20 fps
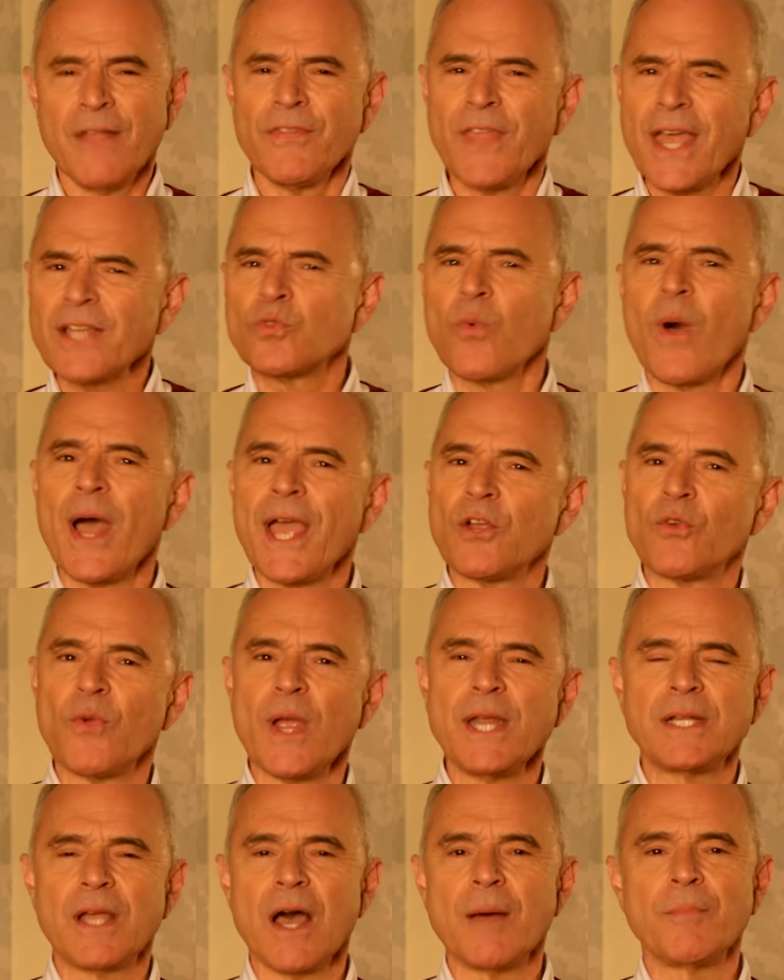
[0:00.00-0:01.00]
That's why a
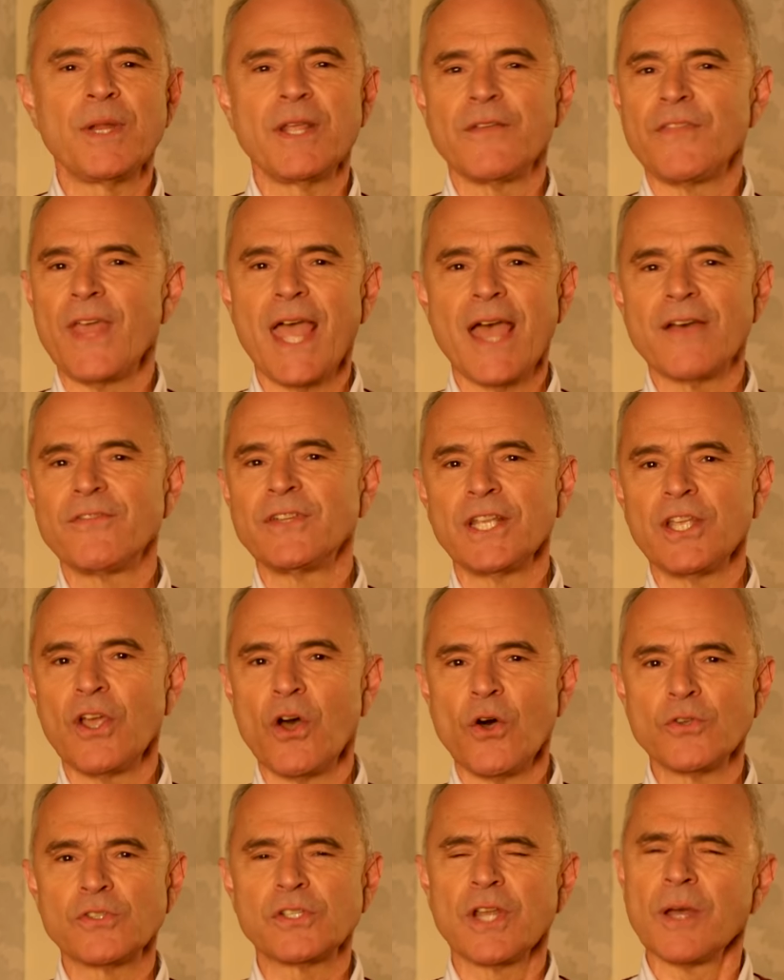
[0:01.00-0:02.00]
great company of the heavenly
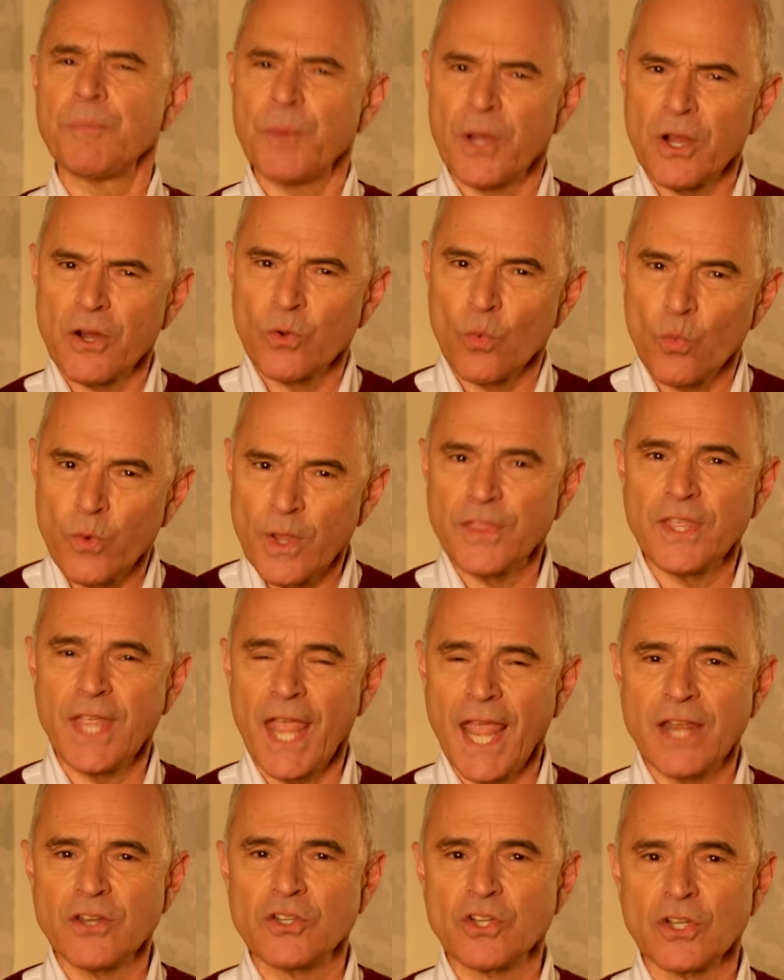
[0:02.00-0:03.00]
host appeared with the
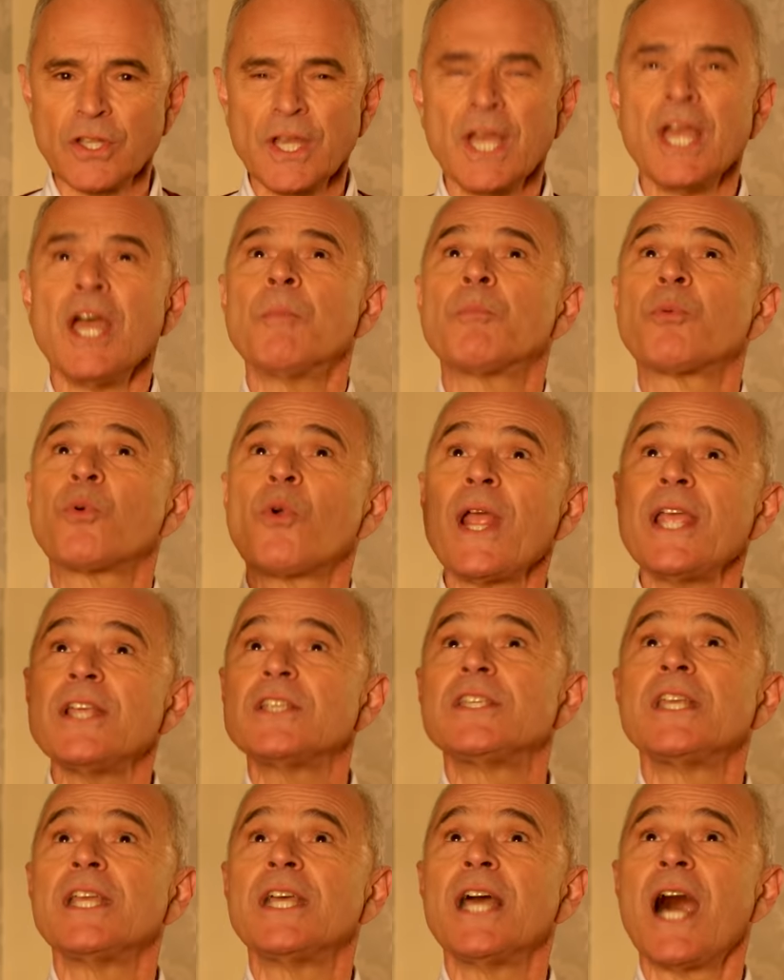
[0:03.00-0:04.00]
angel,
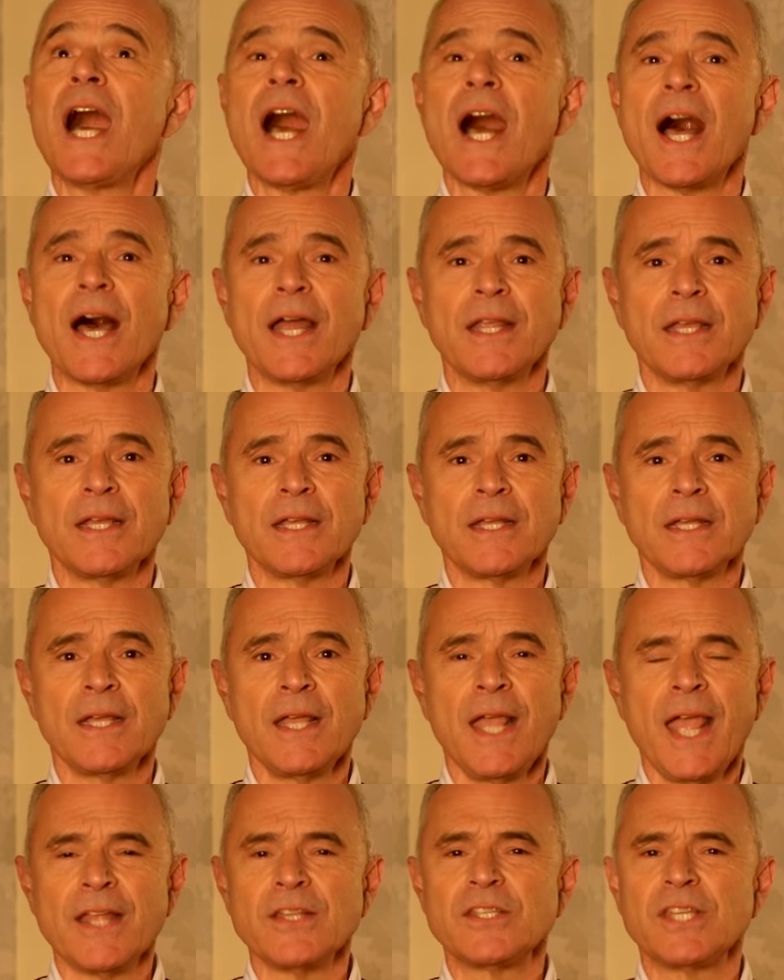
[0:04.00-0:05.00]
praising God
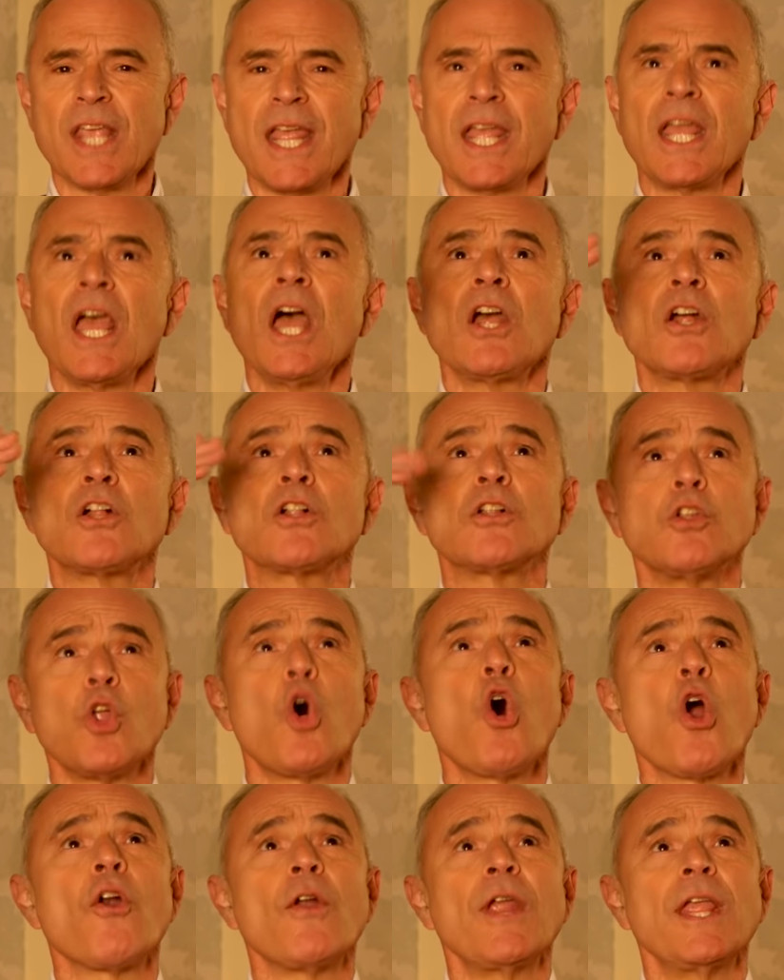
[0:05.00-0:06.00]
and saying,
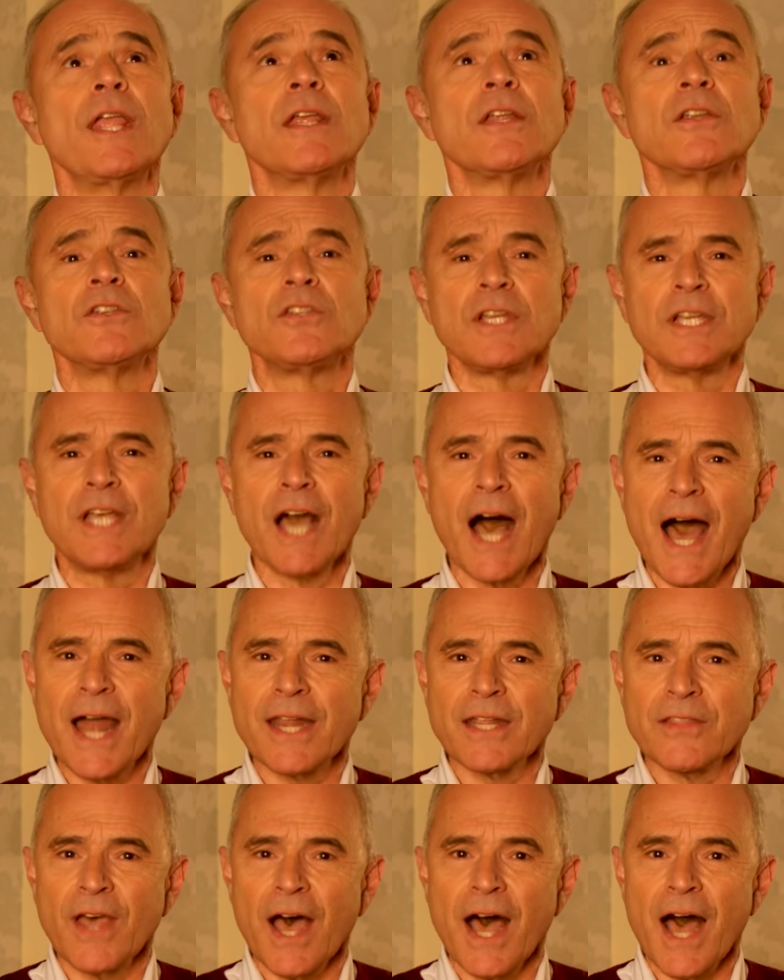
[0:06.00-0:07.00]
Glory to God
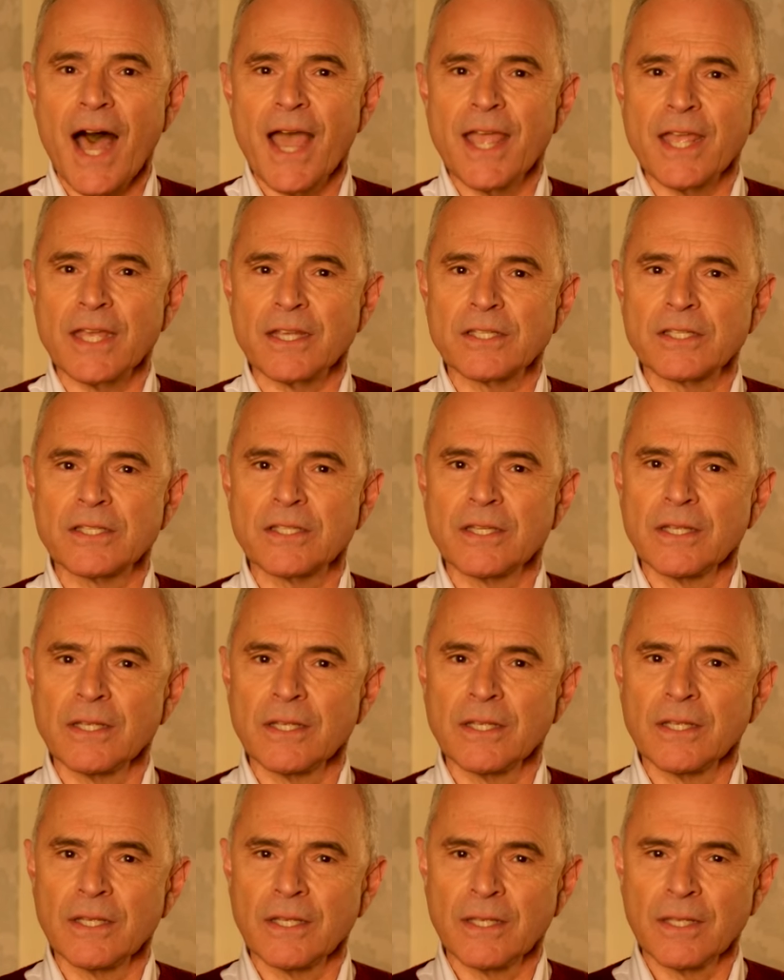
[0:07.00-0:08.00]
in the highest,
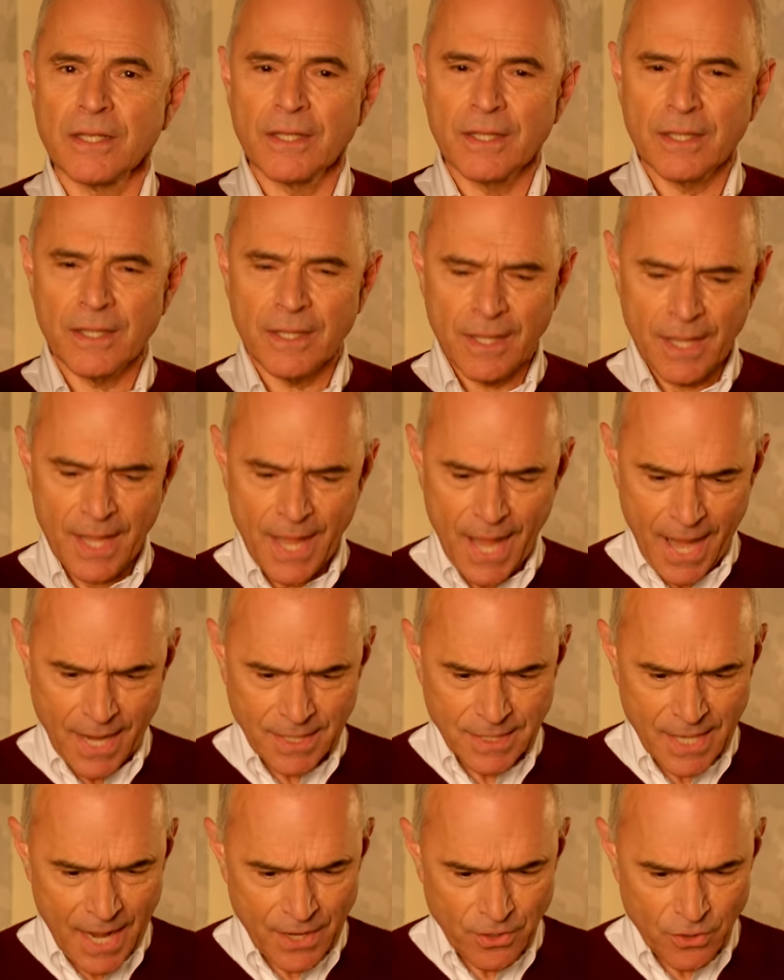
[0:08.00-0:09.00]

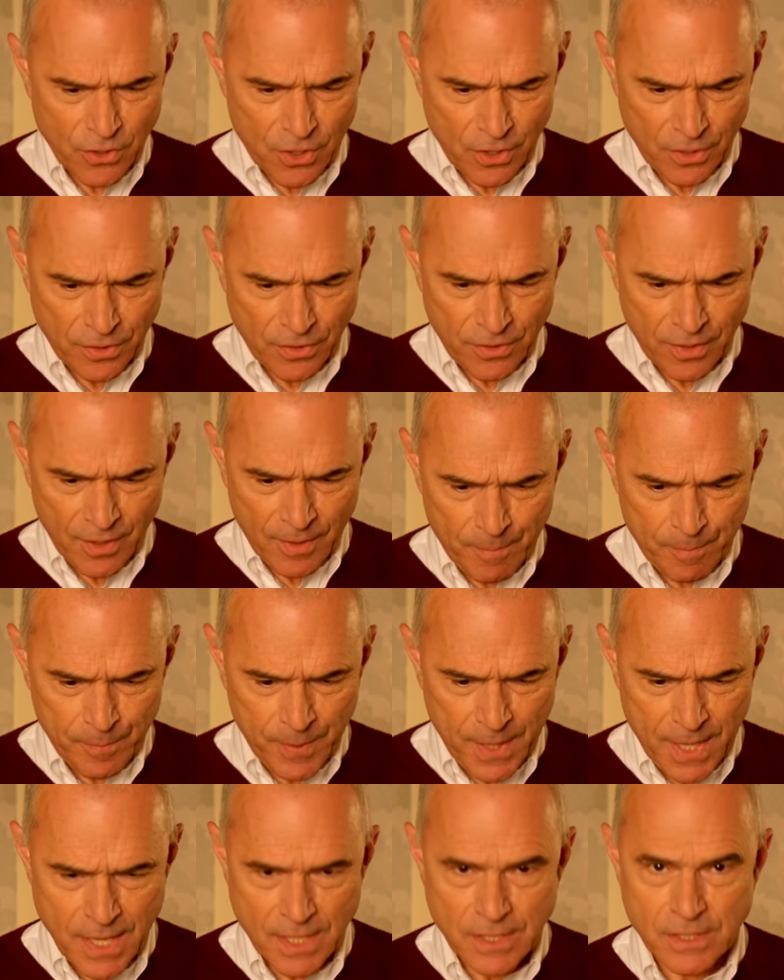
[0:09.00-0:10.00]
and on earth,
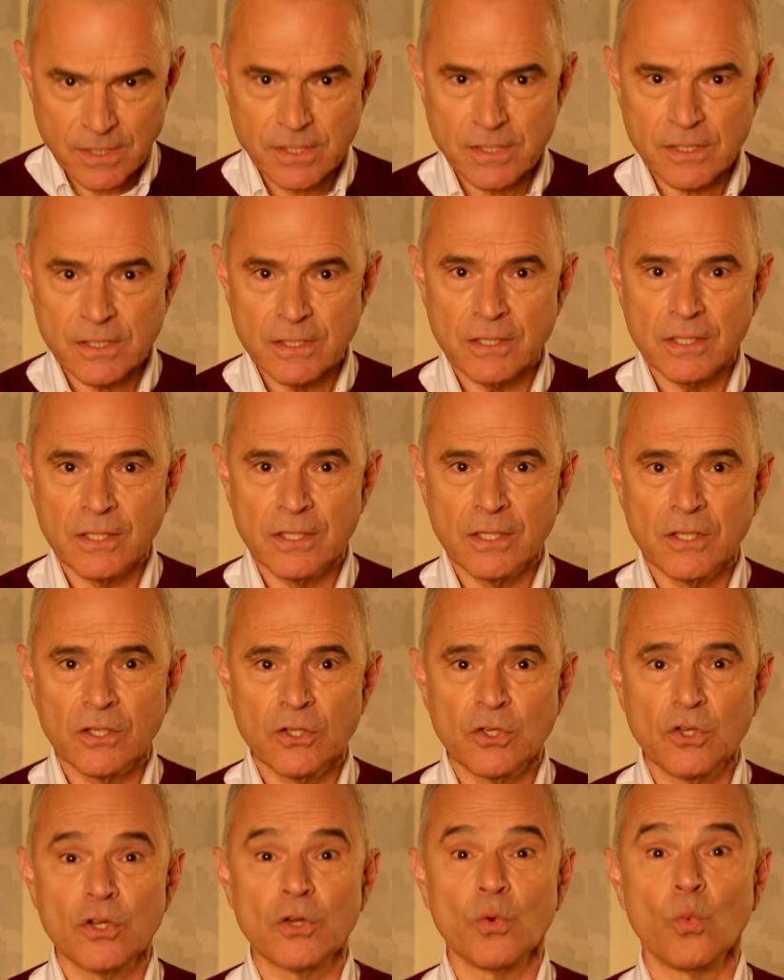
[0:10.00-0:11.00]
peace,
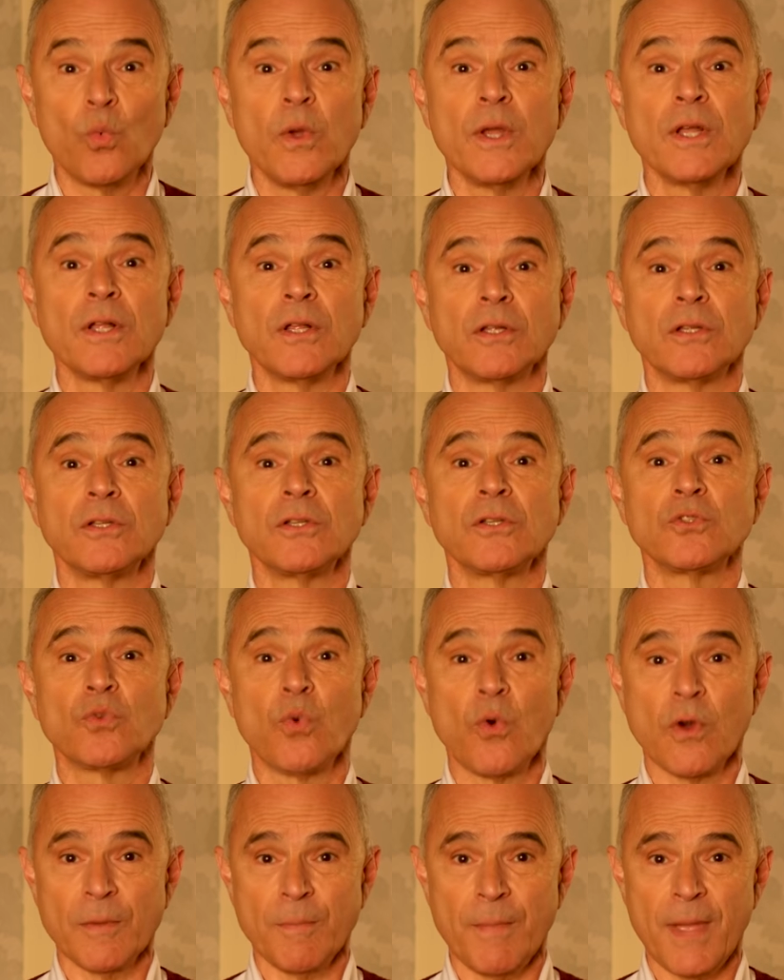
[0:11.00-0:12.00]
goodwill
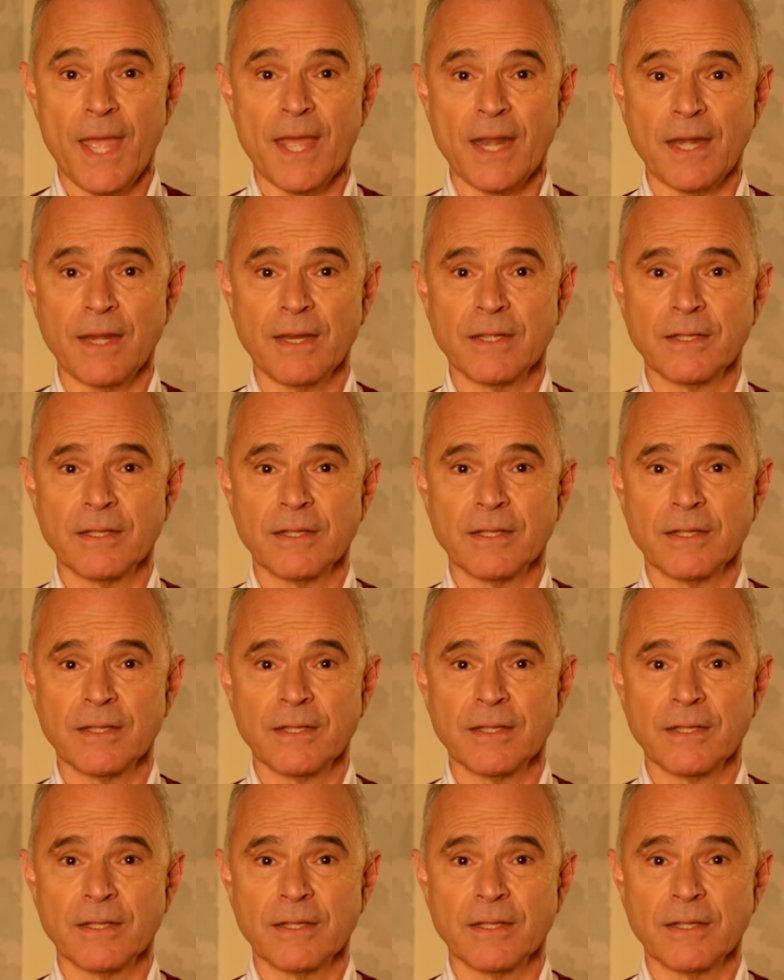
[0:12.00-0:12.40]
toward men.